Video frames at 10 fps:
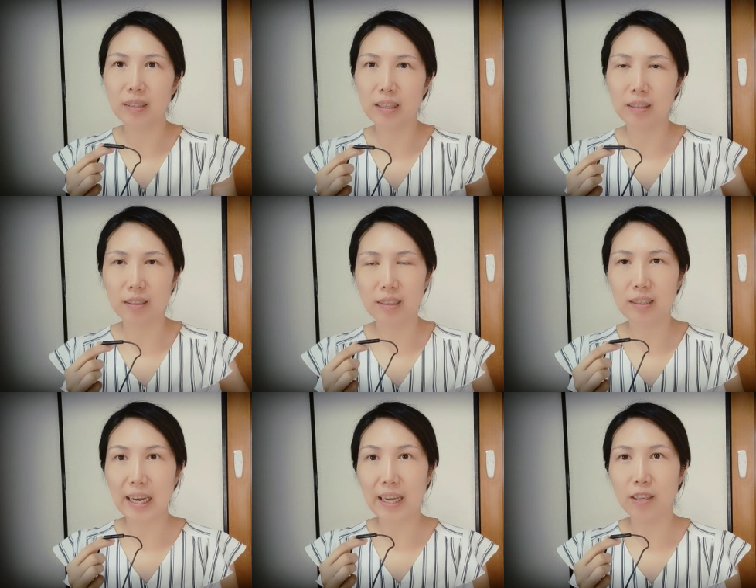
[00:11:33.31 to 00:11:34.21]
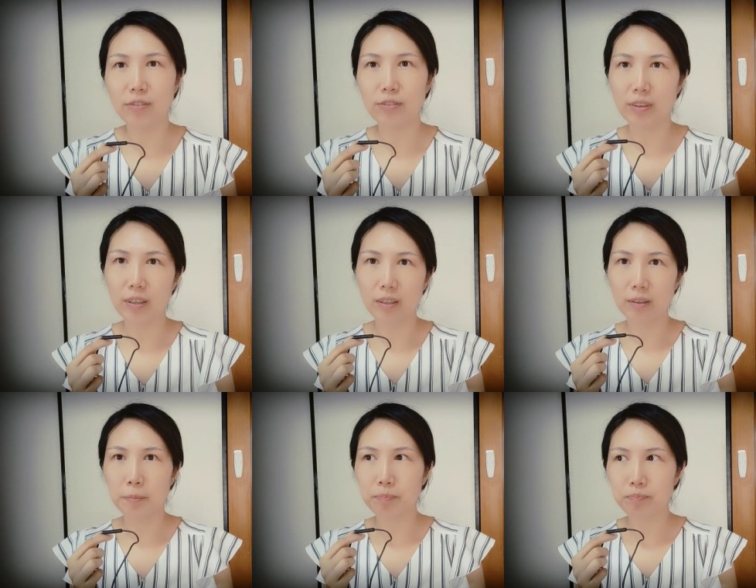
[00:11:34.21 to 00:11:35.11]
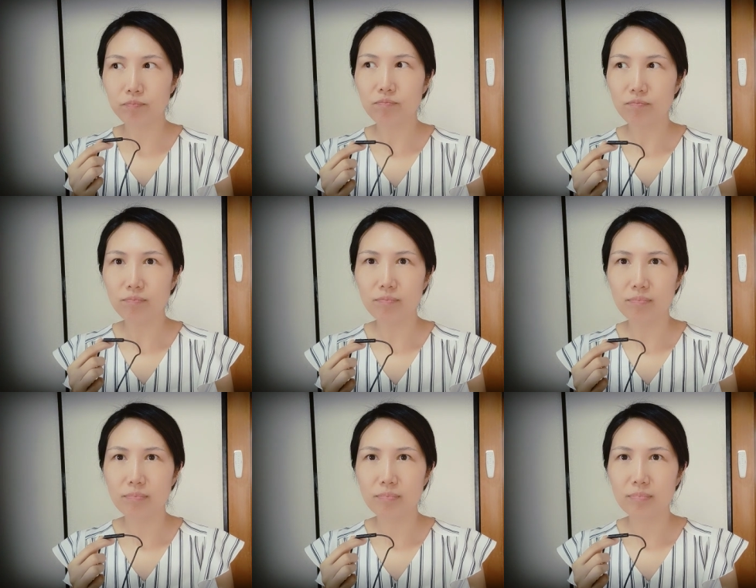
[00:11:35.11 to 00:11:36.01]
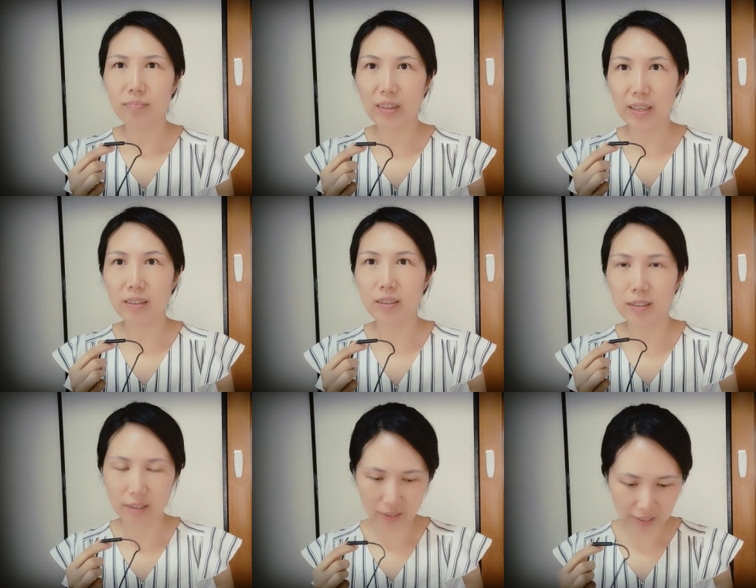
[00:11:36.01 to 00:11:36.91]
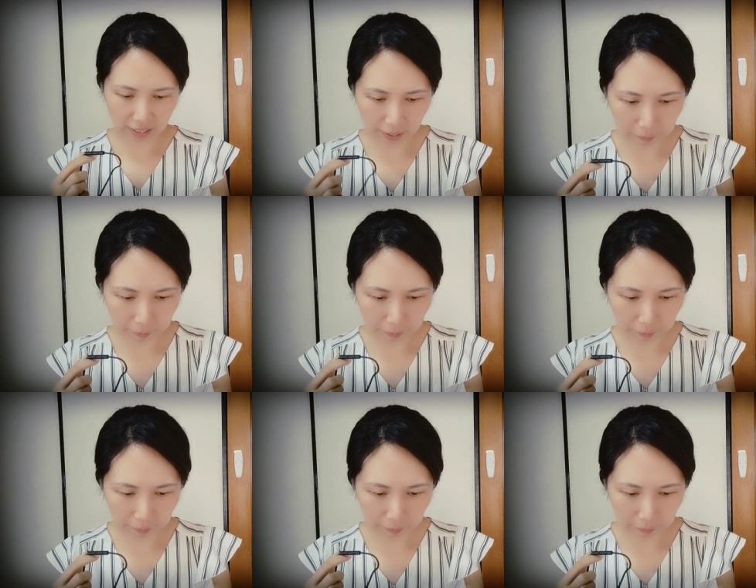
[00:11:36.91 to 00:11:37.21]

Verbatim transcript: uh, kind of um, things. Yeah.